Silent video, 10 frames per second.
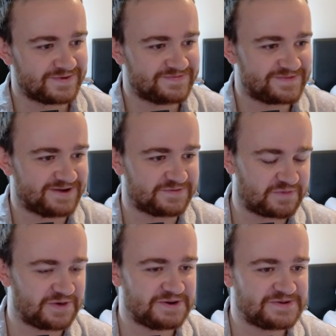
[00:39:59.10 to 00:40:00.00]
That was
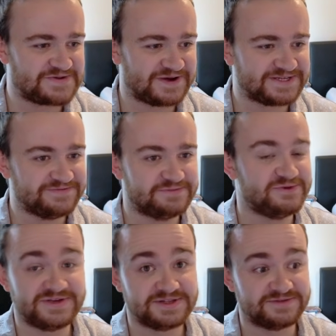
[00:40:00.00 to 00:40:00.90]
pretty disgusting. We're
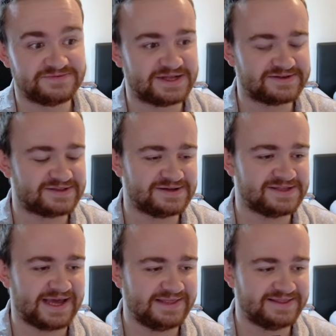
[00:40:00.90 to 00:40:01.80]
moving, like, at the end